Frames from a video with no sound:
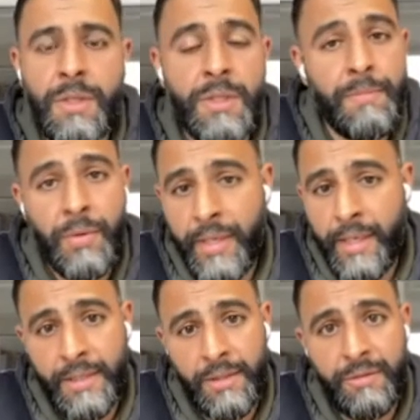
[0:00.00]
do some
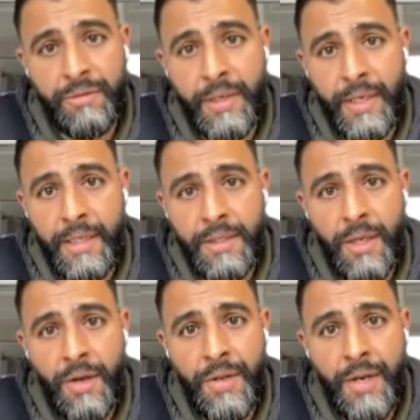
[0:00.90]
bucket list stuff, really.
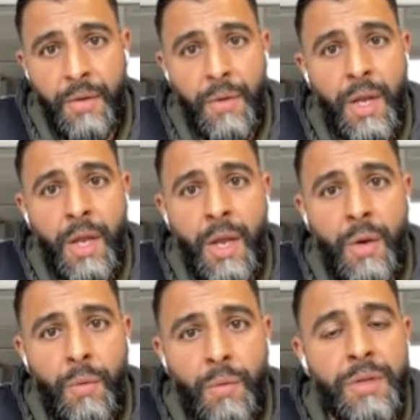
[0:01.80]
So,
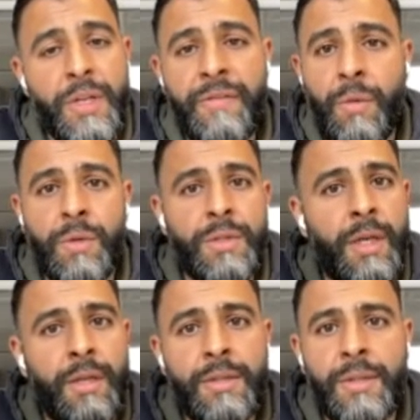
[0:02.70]
if he wants to
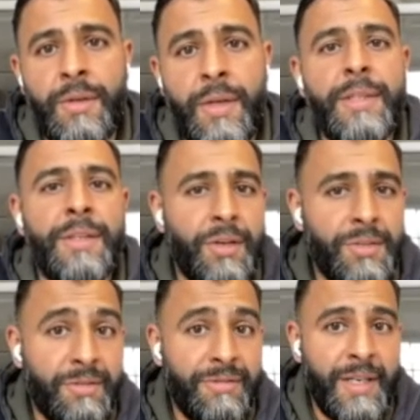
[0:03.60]
go to, he's an
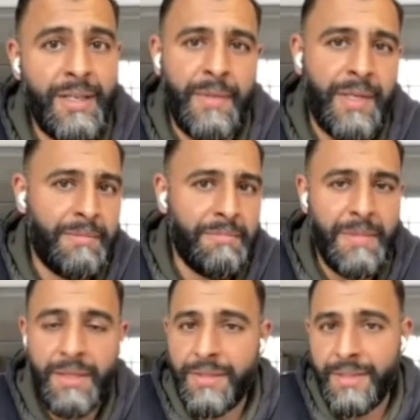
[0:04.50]
Arsenal fan. I mean,
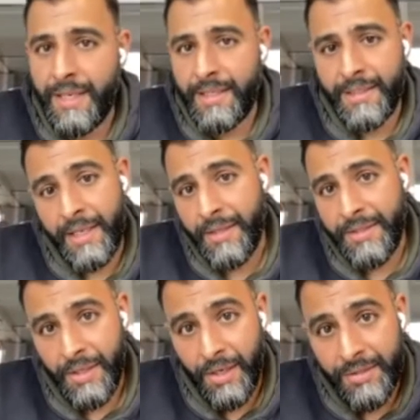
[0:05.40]
it doesn't sound exciting
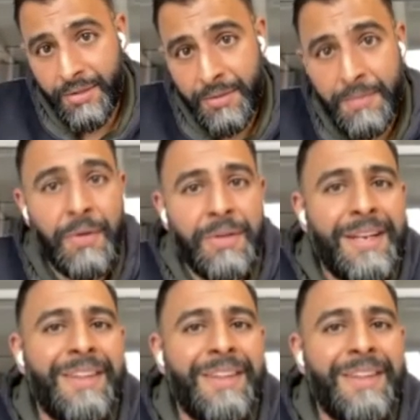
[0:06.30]
going to the Arsenal, but